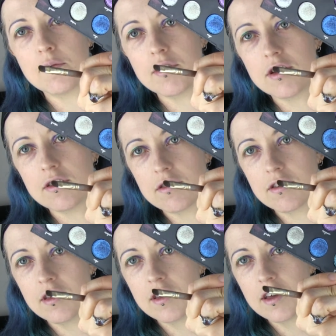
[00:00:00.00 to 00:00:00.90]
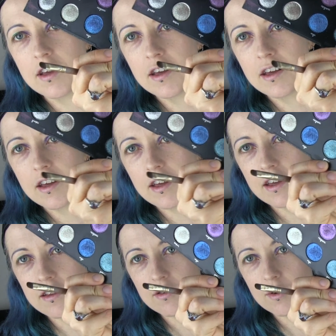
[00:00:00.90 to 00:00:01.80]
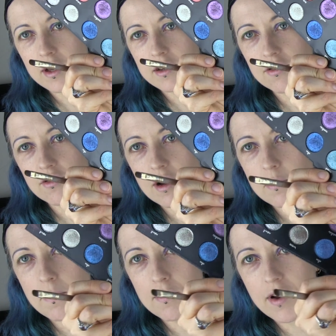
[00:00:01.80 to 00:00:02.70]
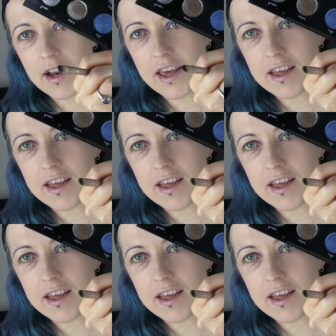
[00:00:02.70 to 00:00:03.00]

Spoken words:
which is, it's quite indescribable really,